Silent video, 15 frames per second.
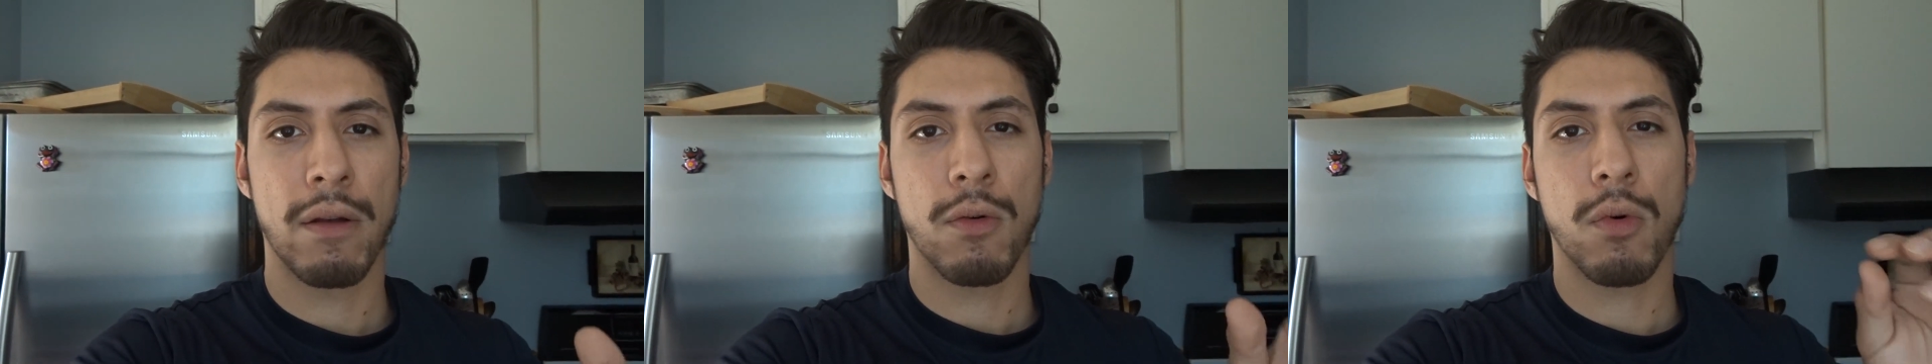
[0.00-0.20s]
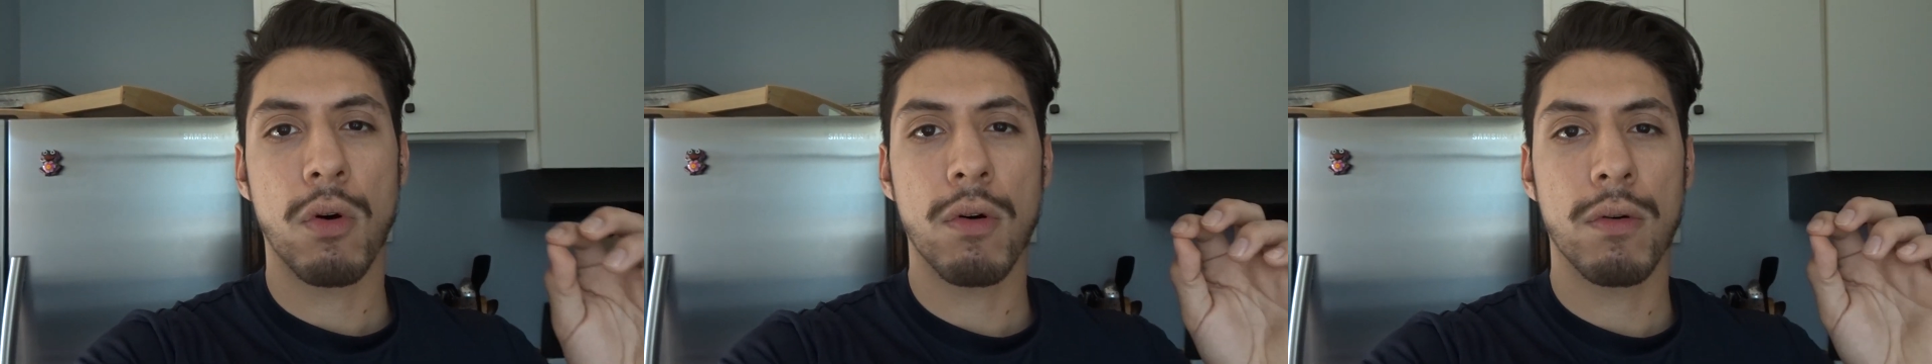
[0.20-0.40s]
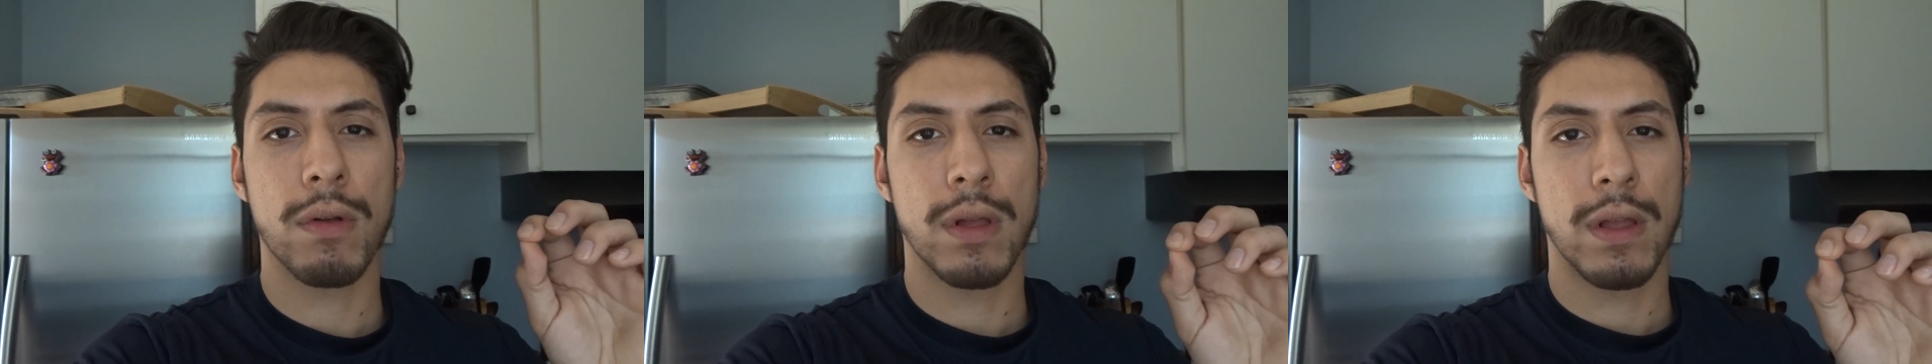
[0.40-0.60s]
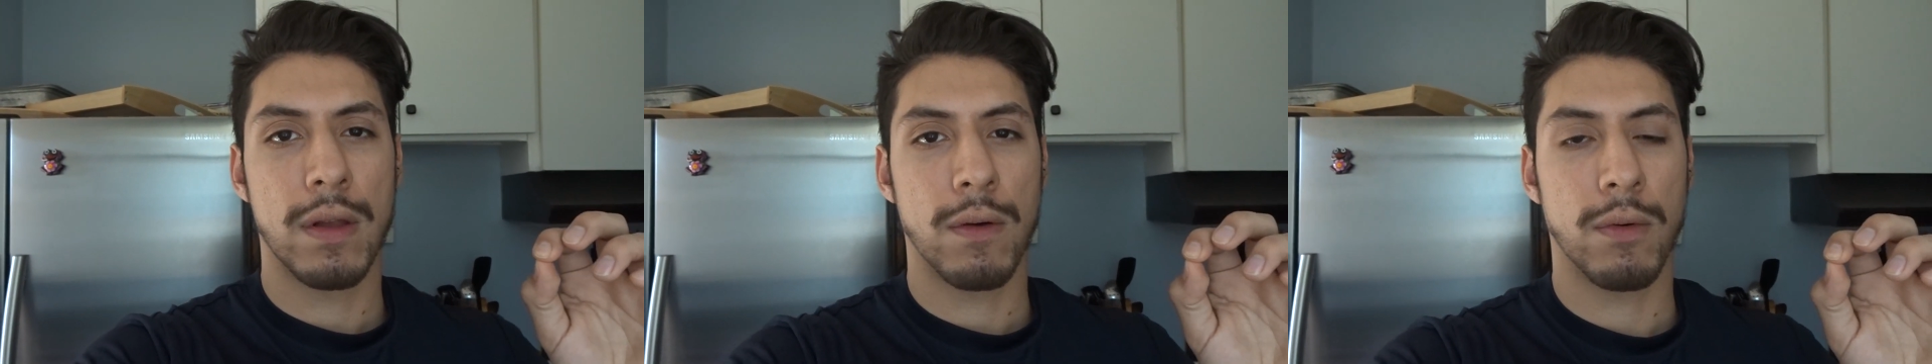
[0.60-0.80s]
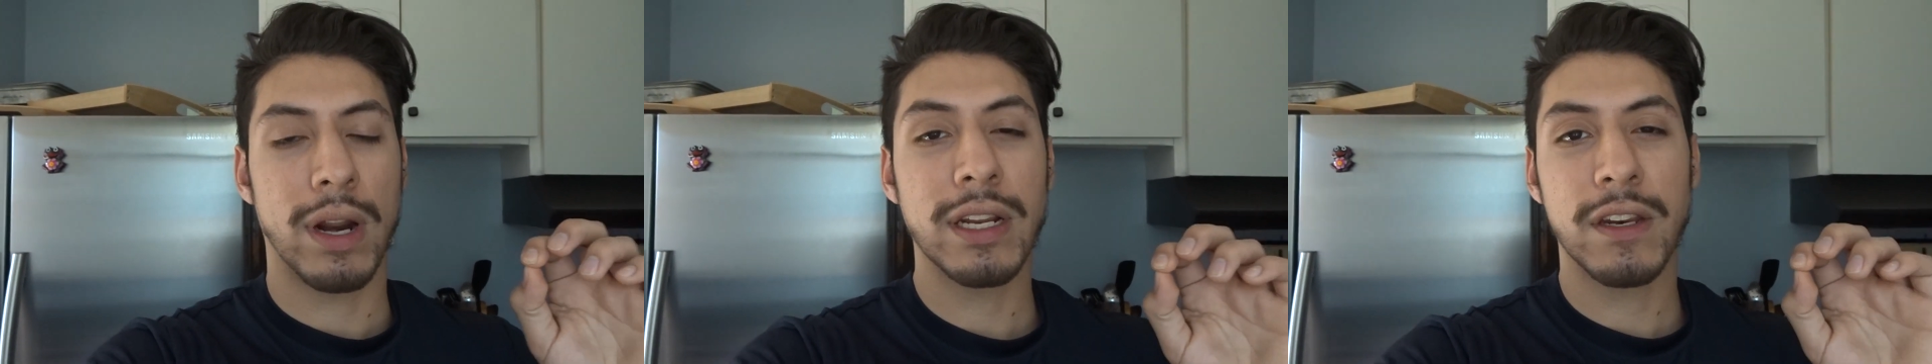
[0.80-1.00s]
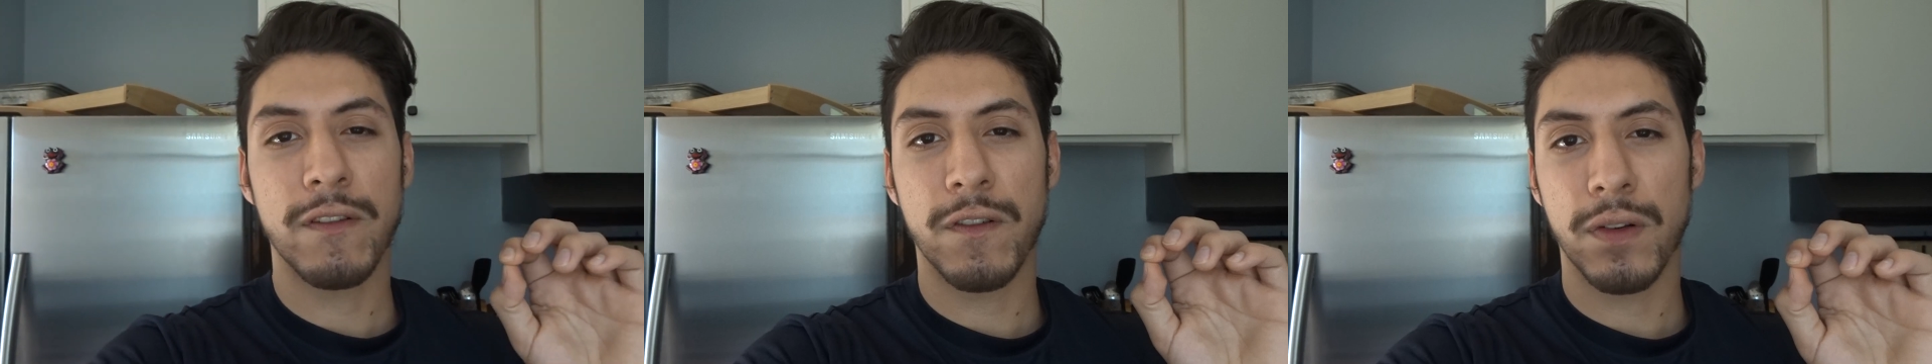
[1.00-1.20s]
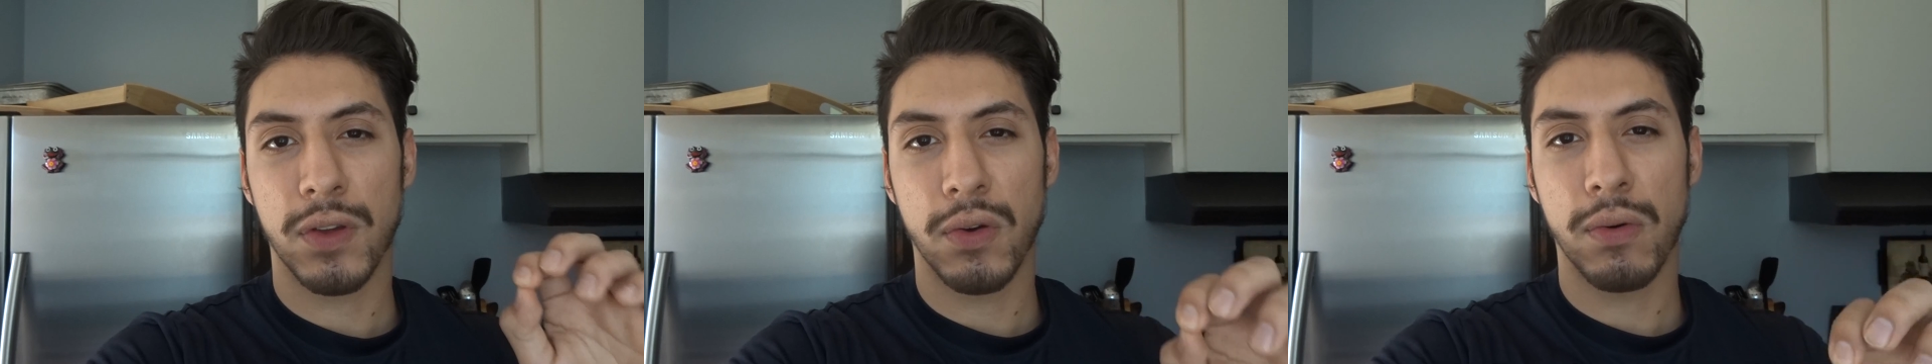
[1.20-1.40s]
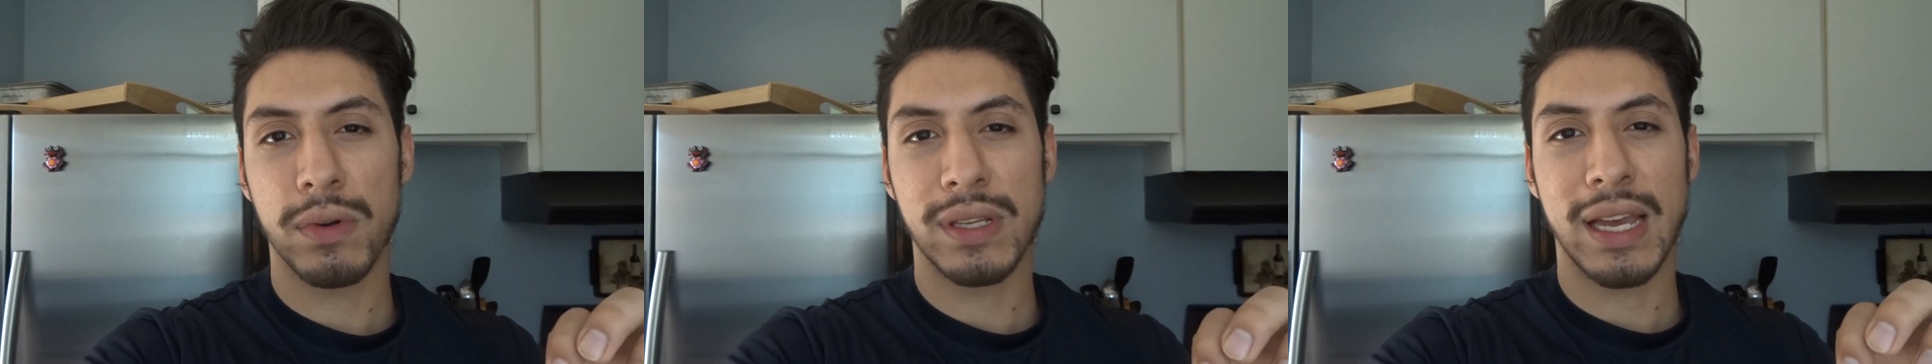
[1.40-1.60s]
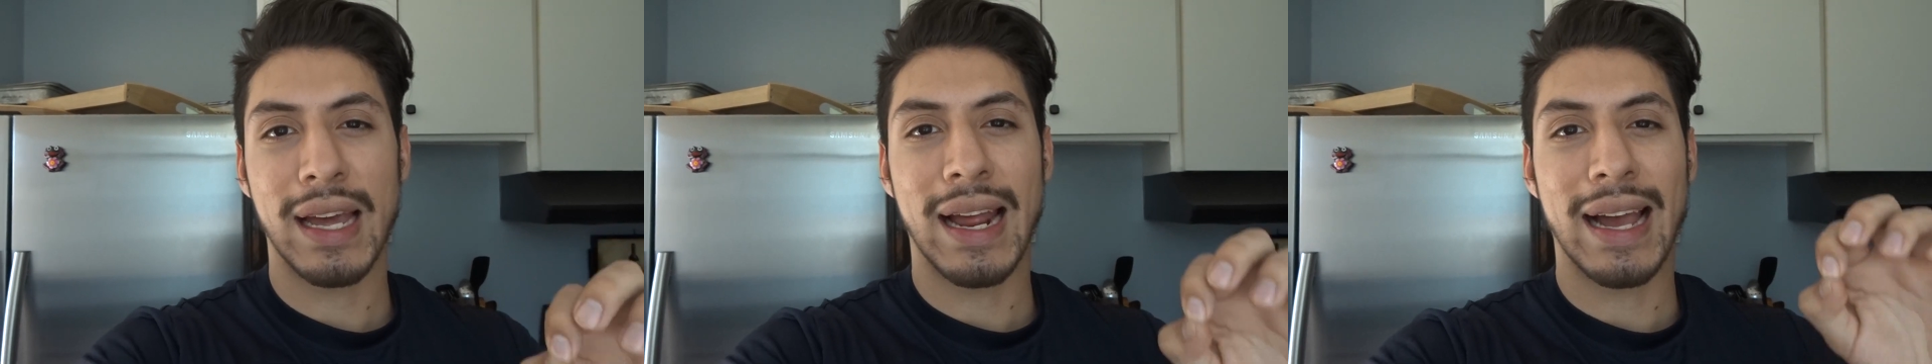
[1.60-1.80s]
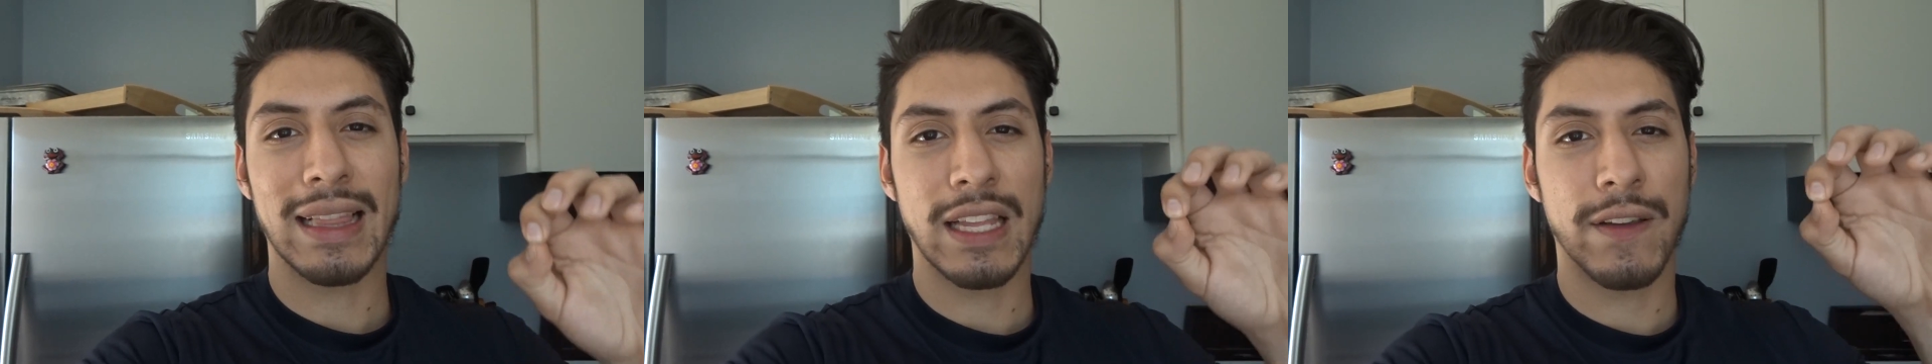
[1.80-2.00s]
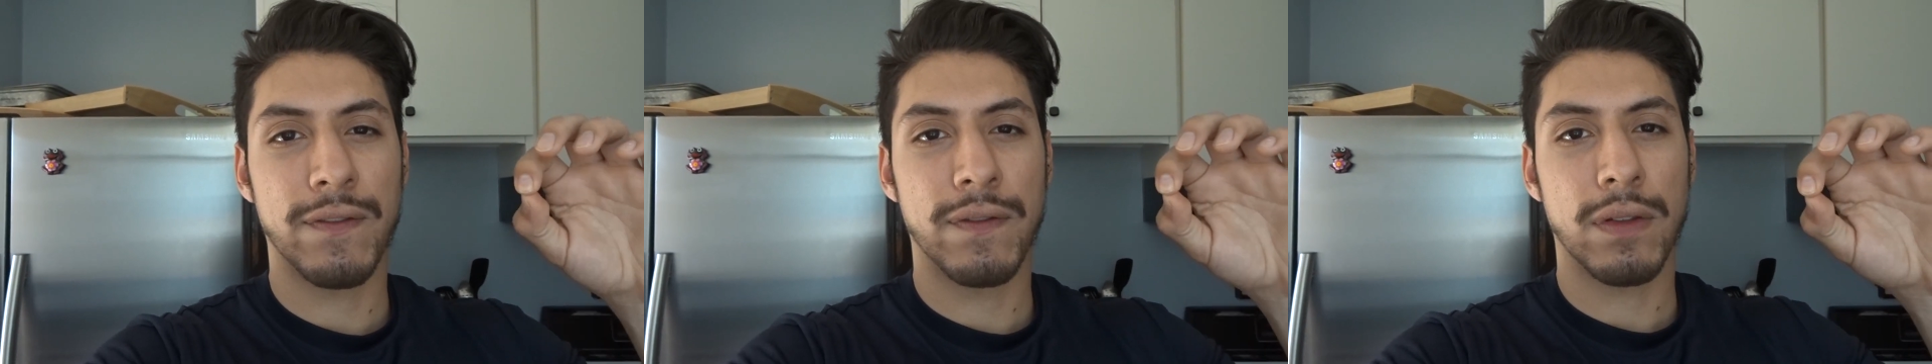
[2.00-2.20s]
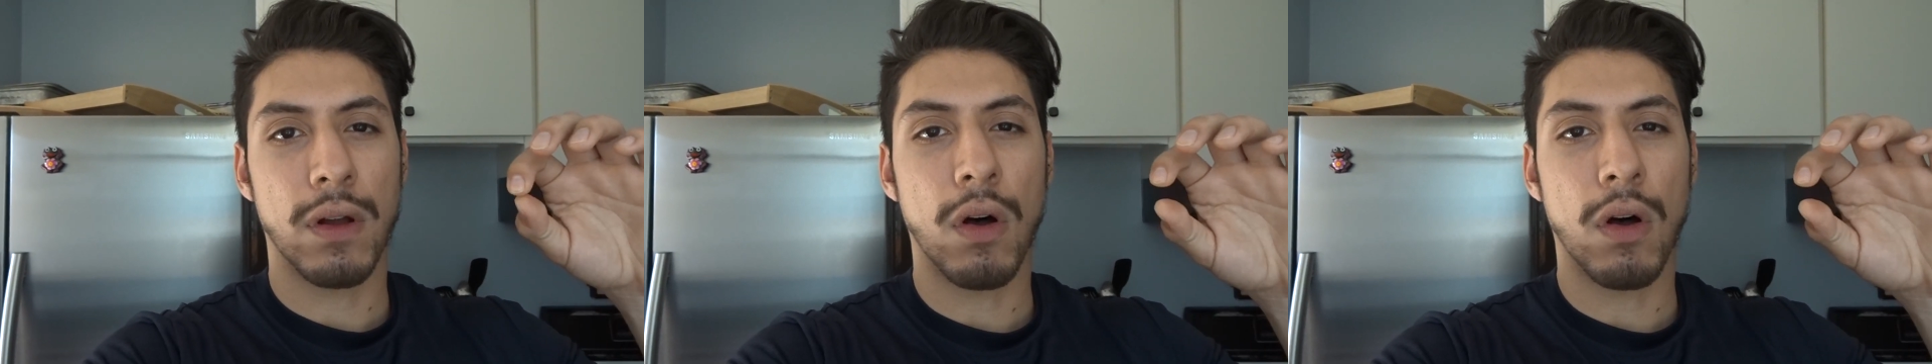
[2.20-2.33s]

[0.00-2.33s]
Well, what I did for you is that I left